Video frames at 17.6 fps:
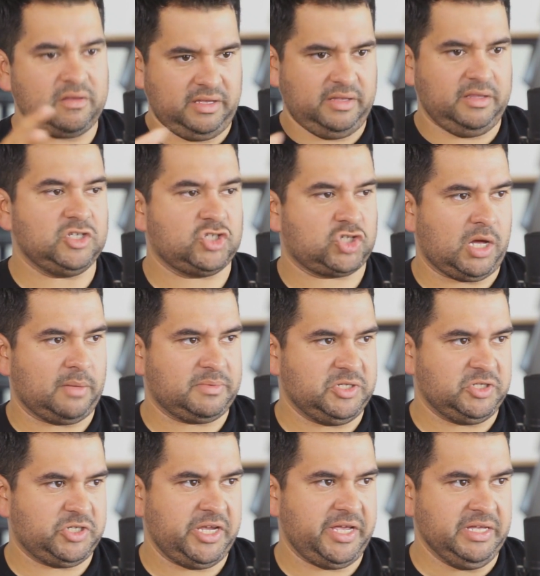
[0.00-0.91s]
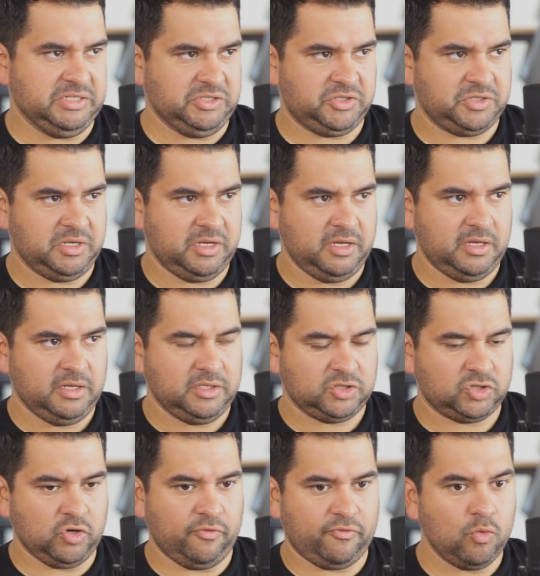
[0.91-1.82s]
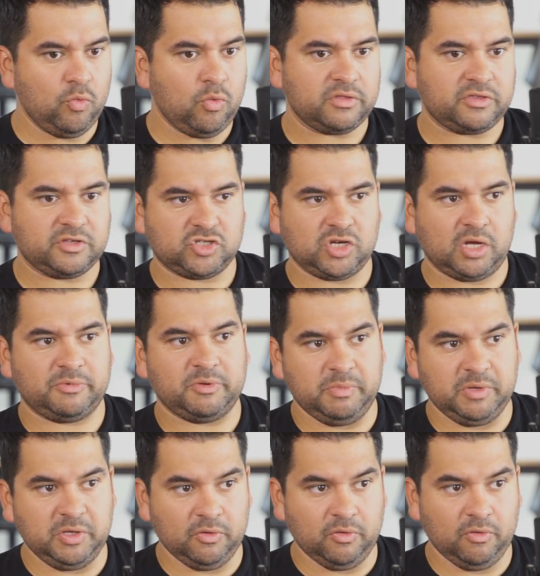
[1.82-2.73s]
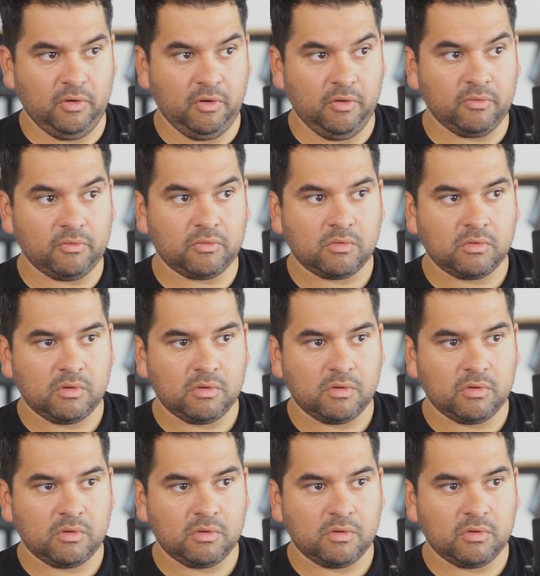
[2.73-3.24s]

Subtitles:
the shop to change. So if you want the shop to be your own,